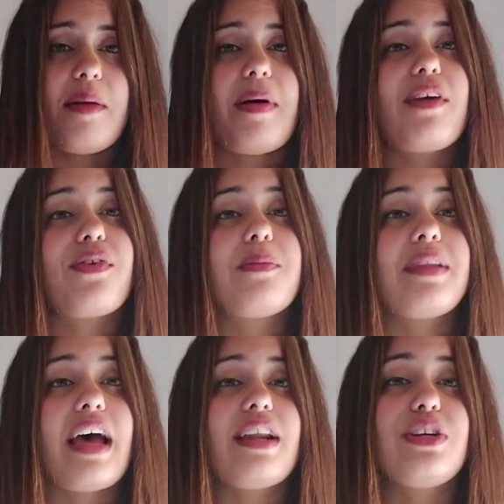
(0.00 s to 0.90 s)
Apart
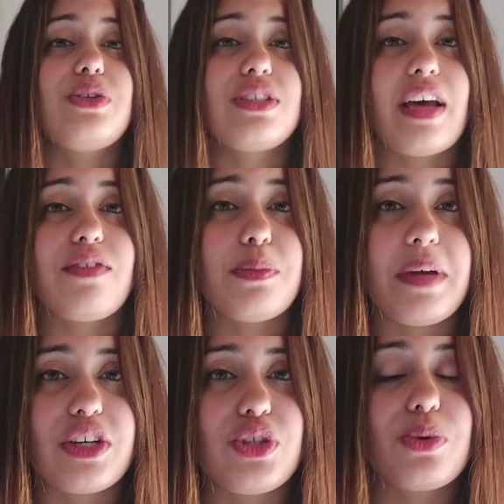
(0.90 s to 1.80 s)
from that, you just have to
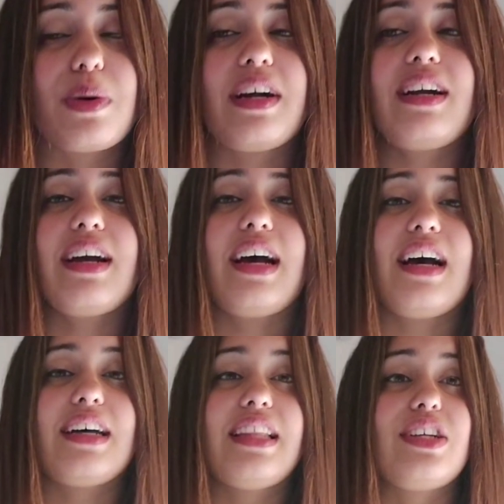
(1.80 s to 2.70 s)
make sure
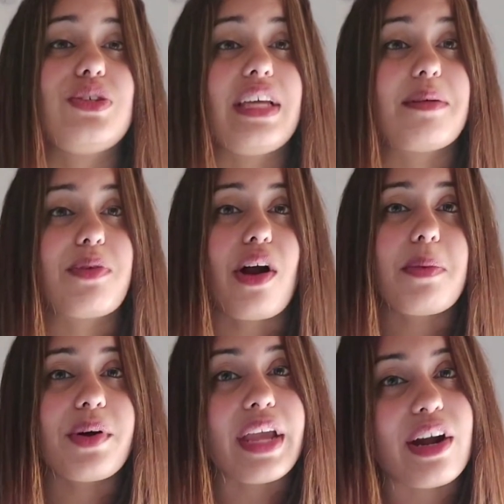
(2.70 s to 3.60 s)
that you take
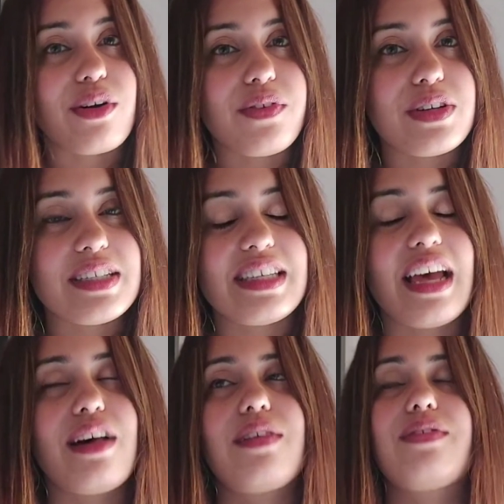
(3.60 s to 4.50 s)
proper care of
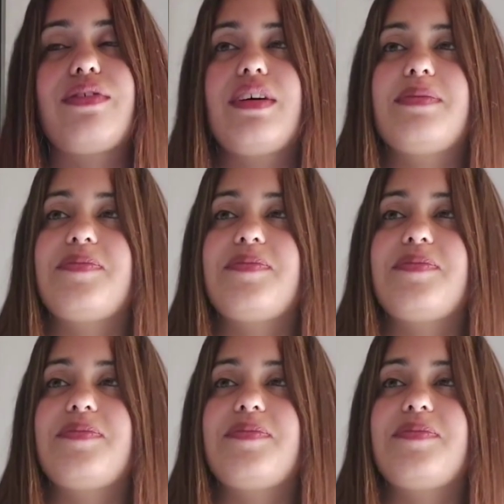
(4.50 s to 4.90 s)
yourself.